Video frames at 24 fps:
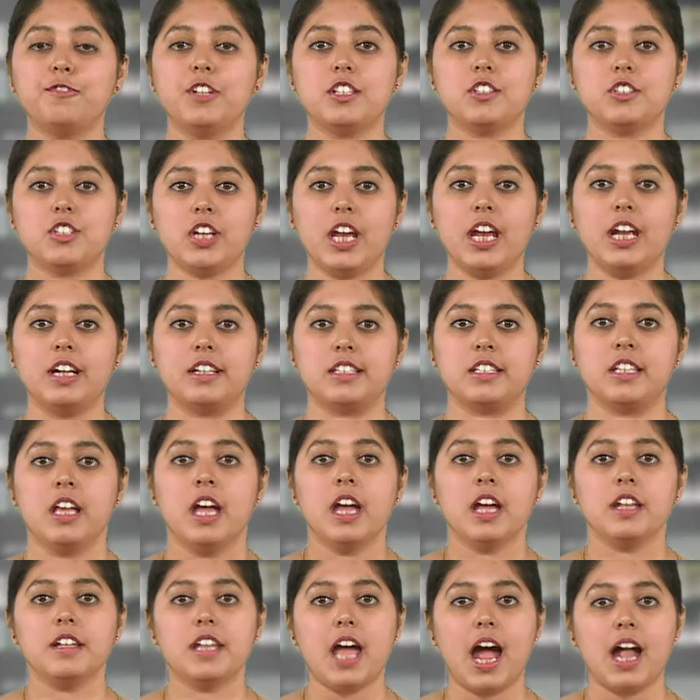the states
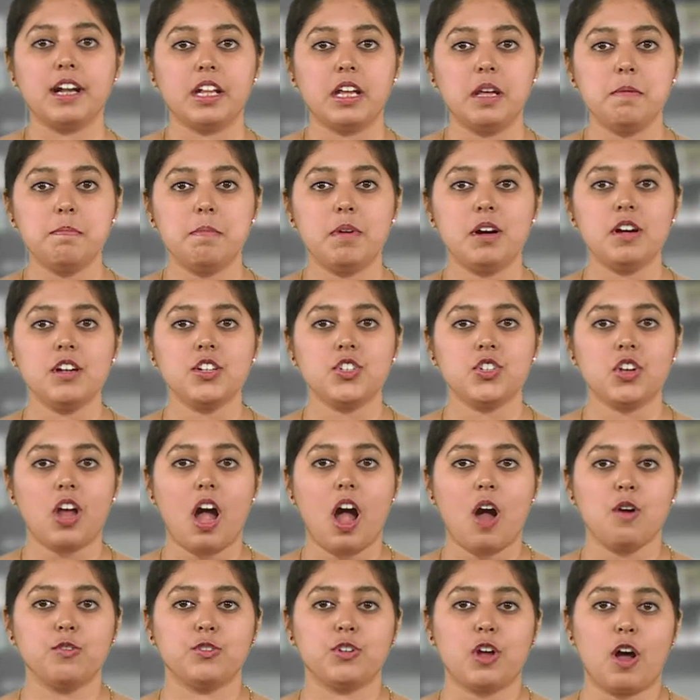that emerged
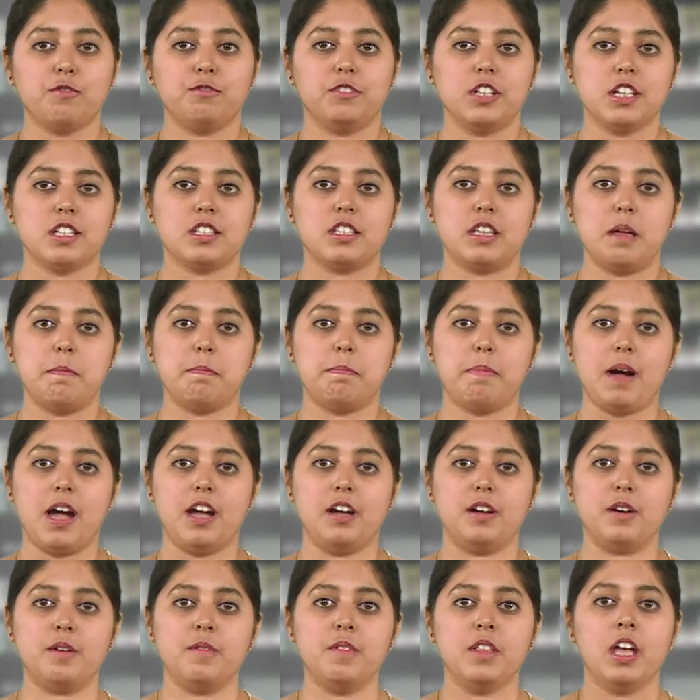out of this
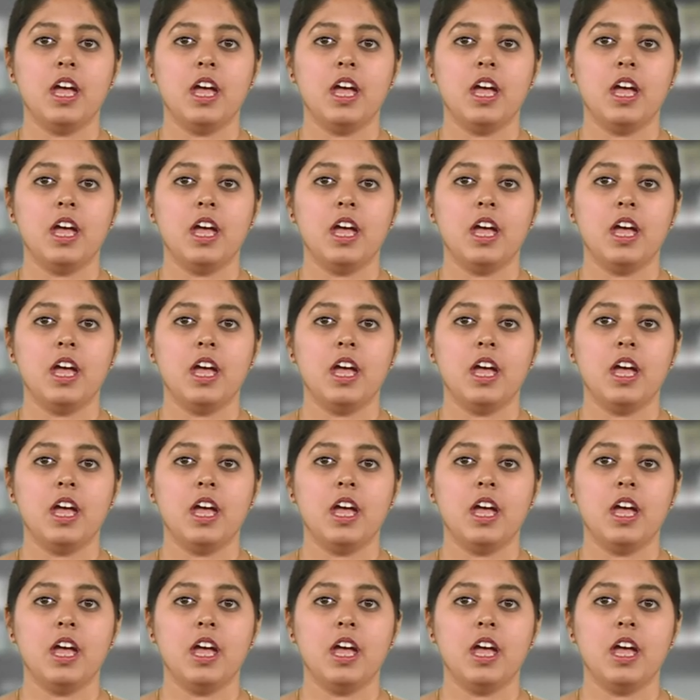empire